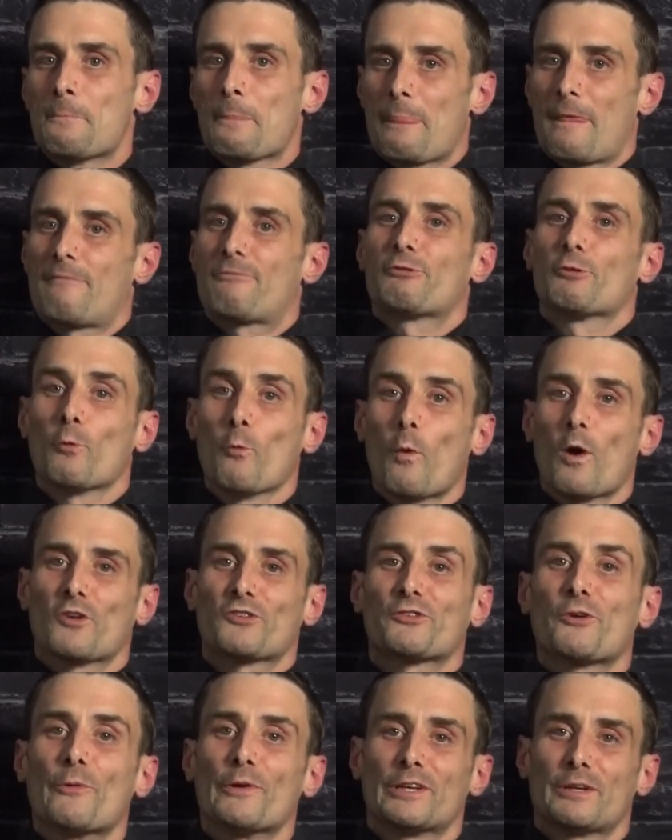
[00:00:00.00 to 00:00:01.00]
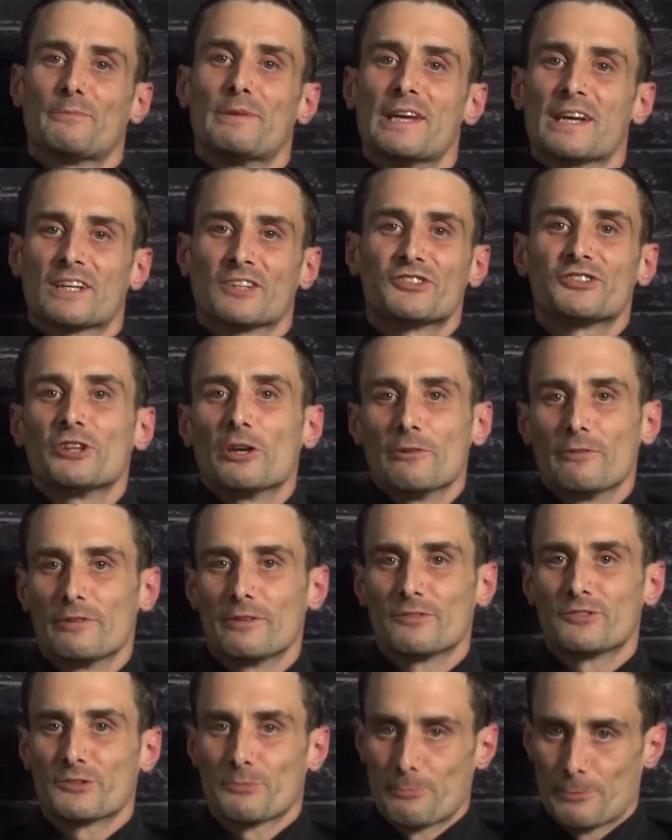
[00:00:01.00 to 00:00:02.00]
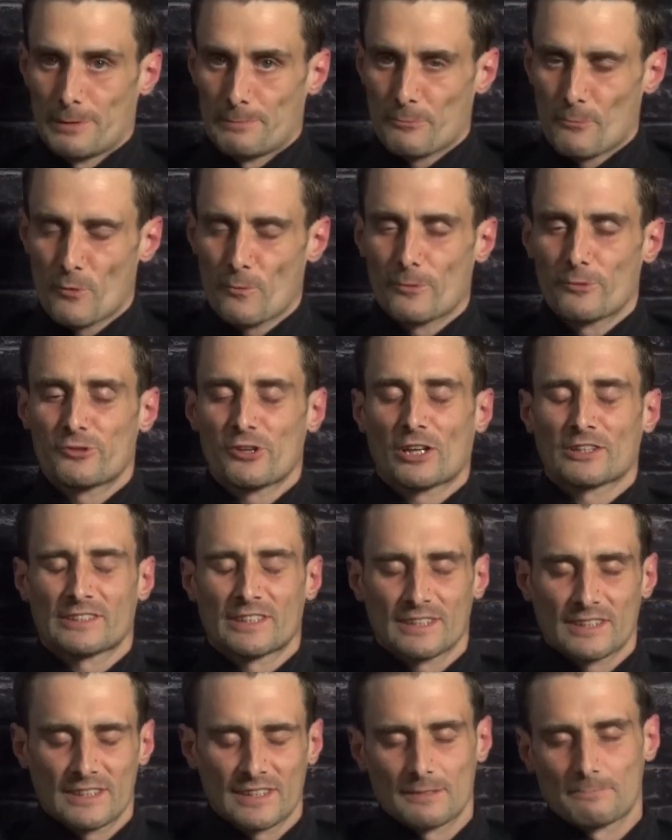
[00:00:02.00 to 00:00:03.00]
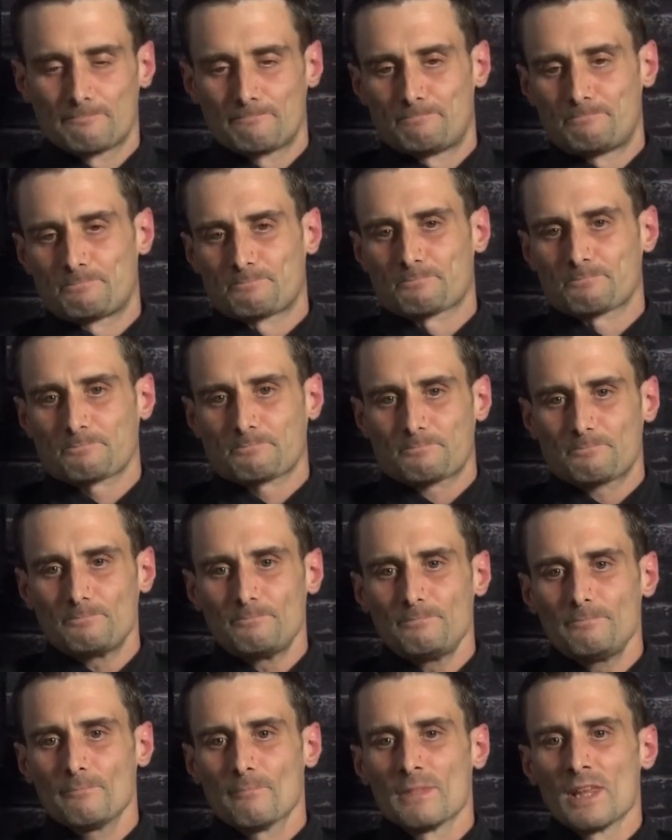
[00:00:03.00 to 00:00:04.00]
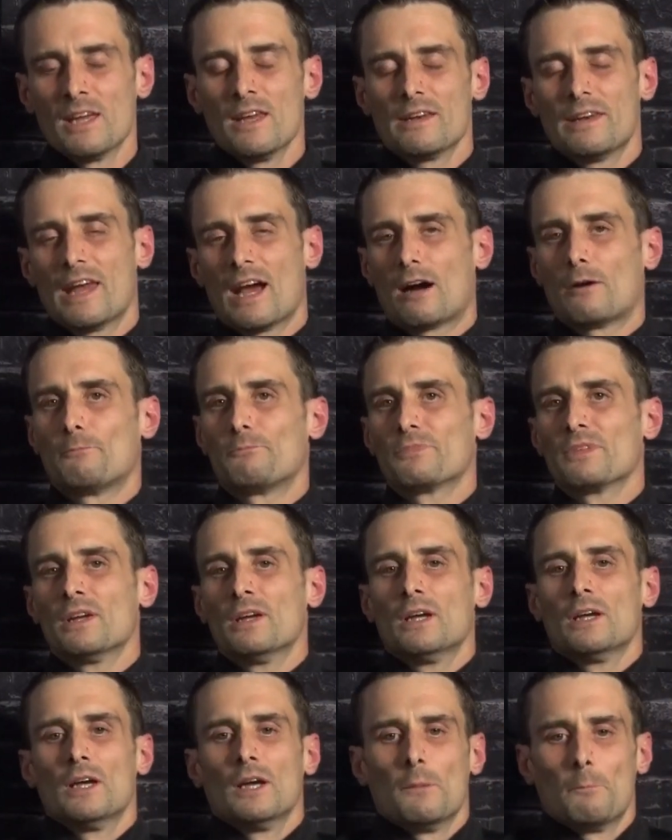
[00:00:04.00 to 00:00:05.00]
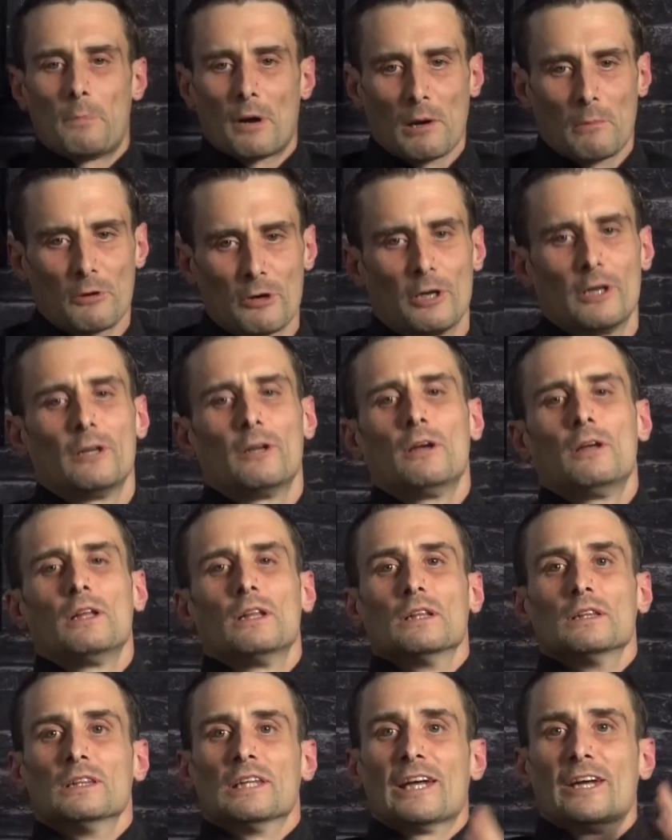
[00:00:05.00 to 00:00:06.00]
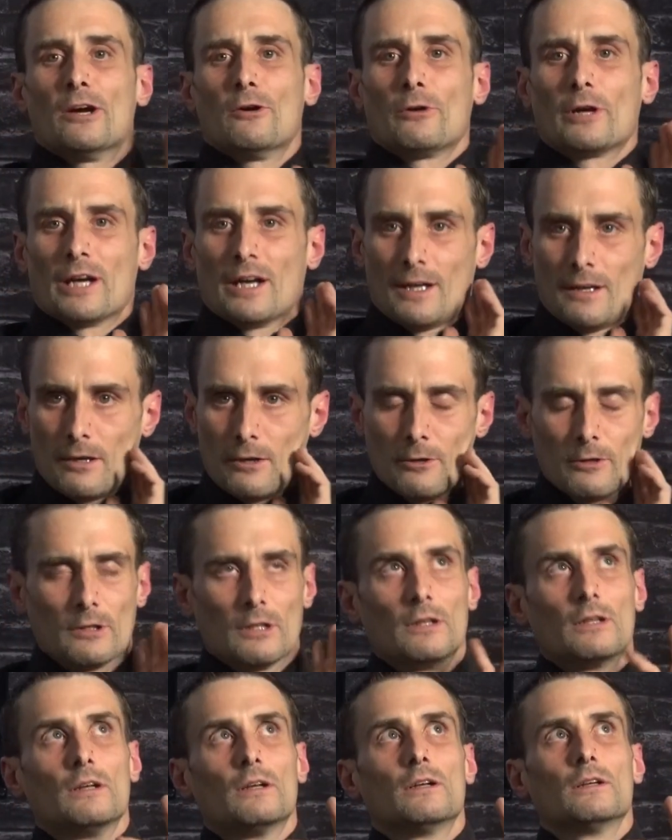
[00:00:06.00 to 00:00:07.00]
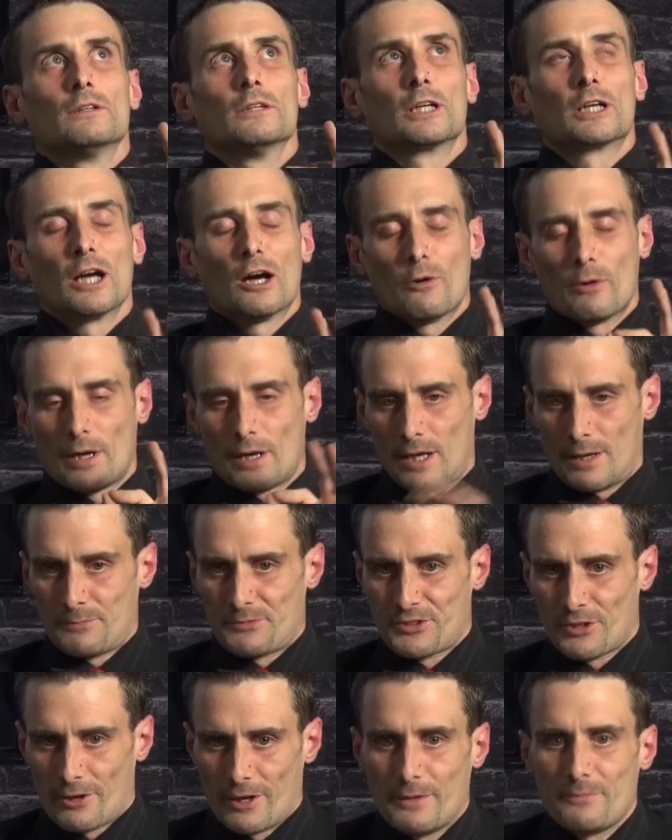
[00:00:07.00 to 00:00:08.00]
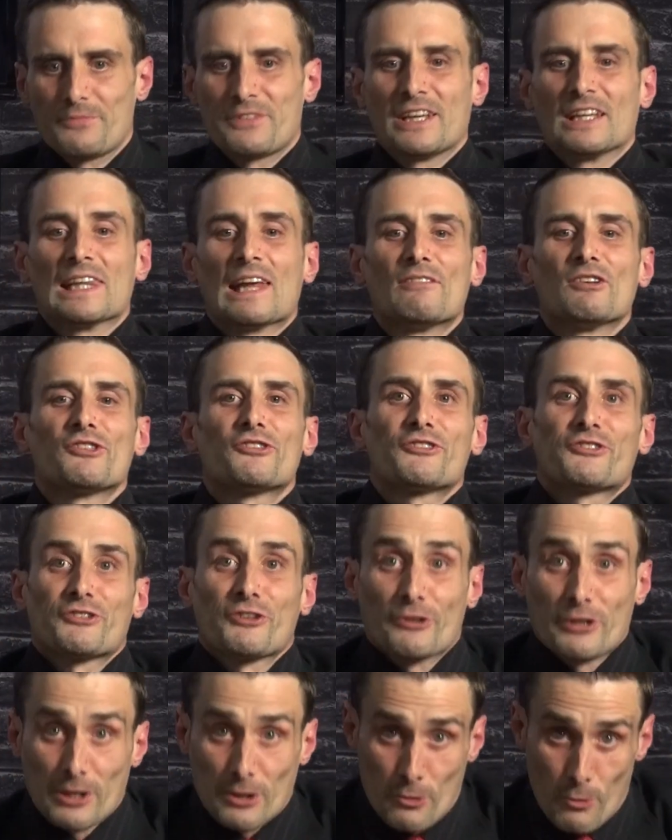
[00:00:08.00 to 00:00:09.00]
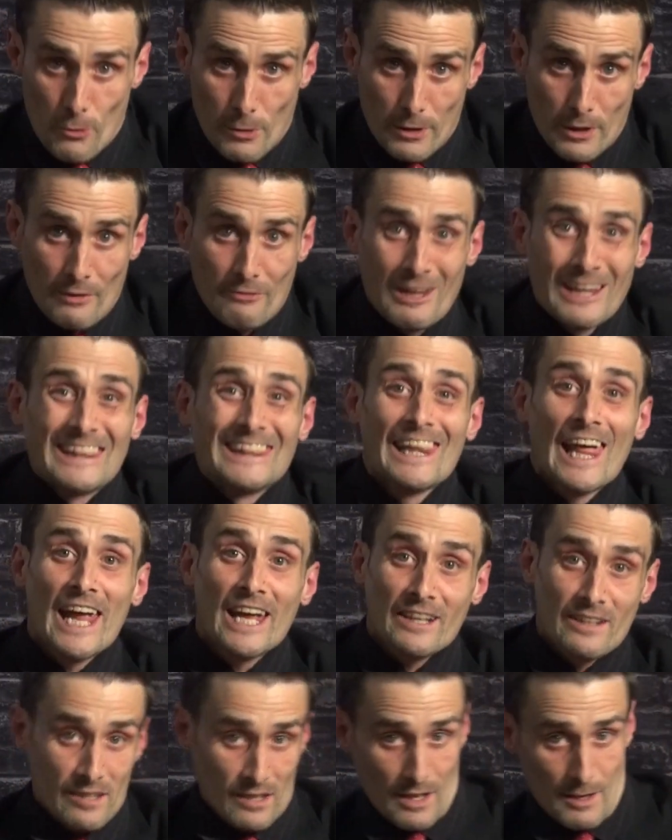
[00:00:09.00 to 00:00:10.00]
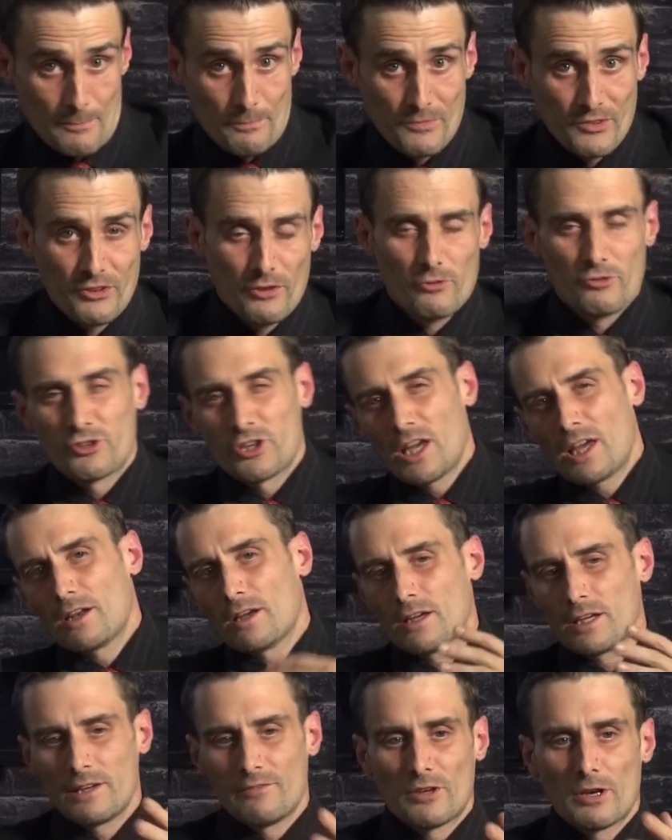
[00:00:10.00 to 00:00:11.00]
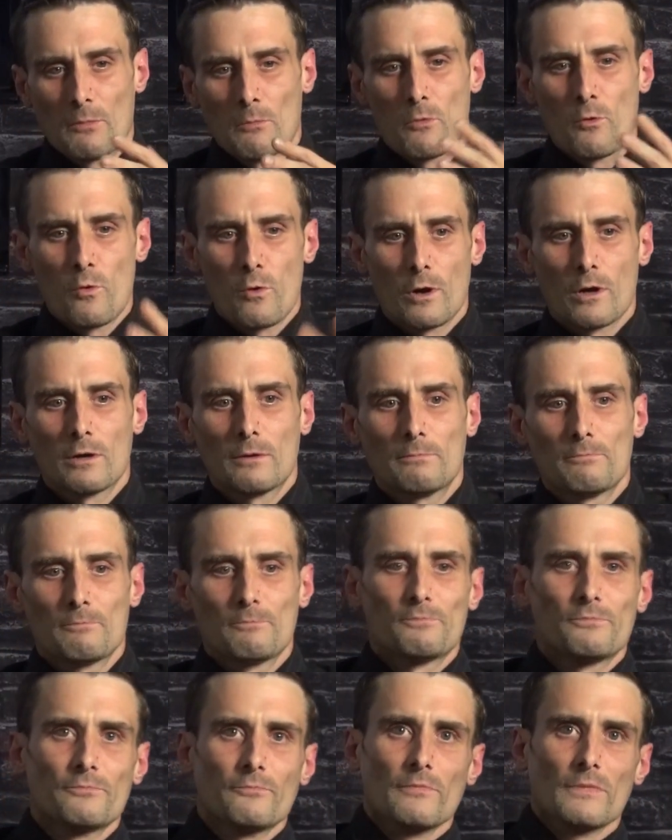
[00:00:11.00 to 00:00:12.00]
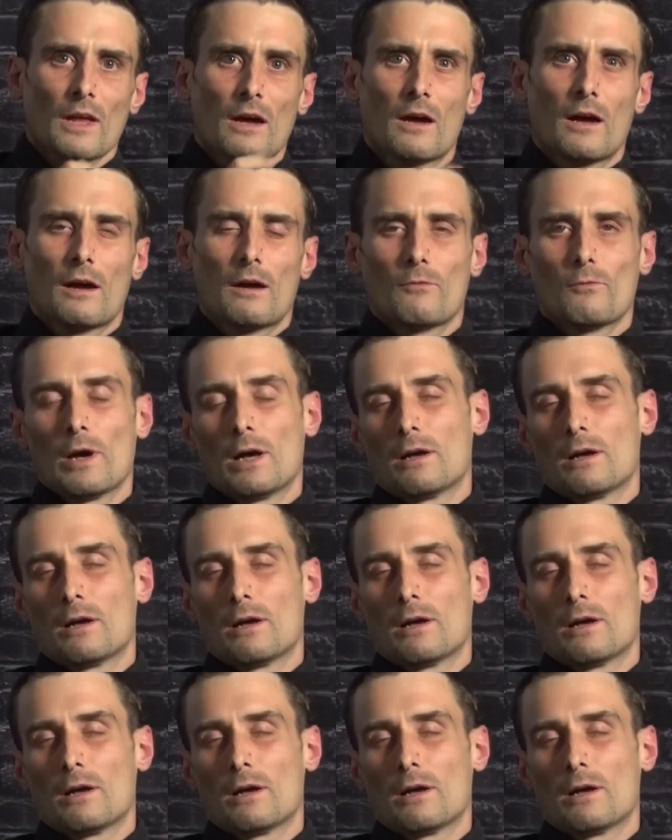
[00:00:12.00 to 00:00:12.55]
if there was going to be a conservative Supreme Court justice. Now, Barbara Lagoa, the 11th Circuit Court of Atlanta. So she had even a more, I